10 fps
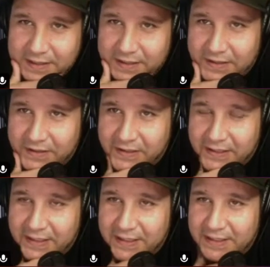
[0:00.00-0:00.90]
you know,
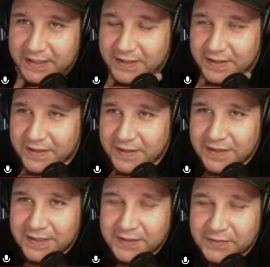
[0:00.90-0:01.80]
that the
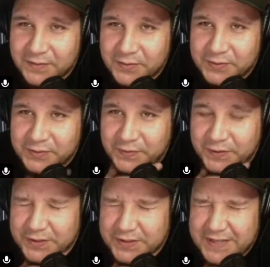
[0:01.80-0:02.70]
his rumble was first.